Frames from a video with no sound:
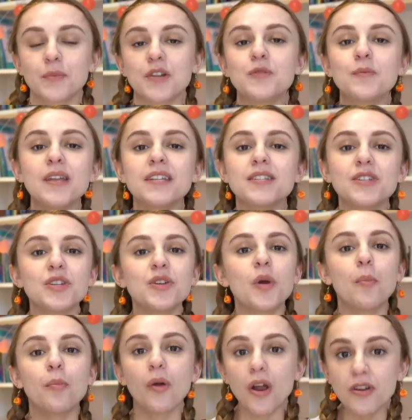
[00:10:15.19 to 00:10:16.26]
which means to
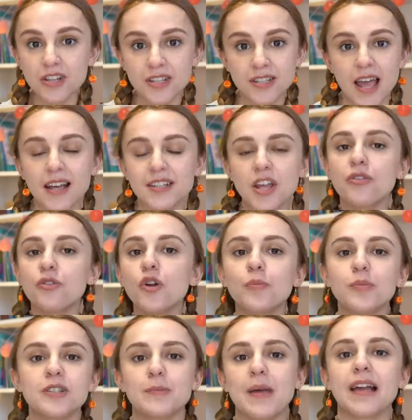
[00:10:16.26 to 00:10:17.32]
approach sex through a
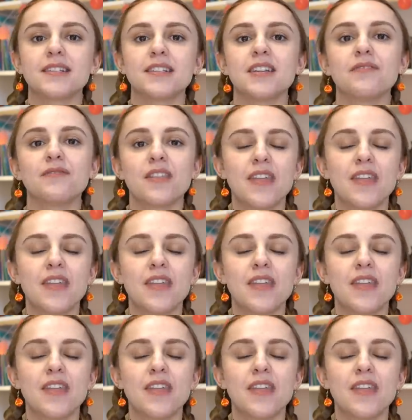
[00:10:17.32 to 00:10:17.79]
perspective